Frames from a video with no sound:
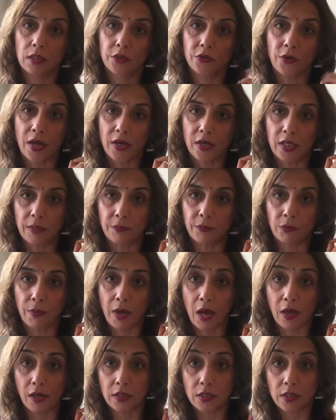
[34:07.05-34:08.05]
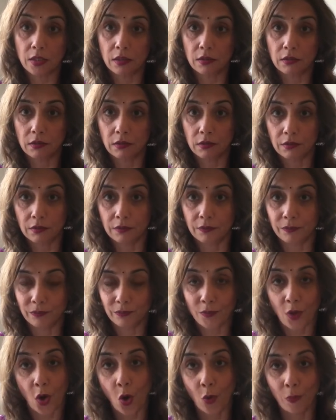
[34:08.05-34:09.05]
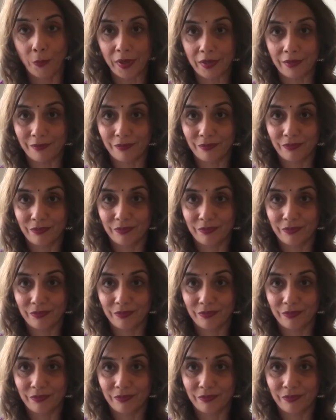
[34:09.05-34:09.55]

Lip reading: try to keep your mind open,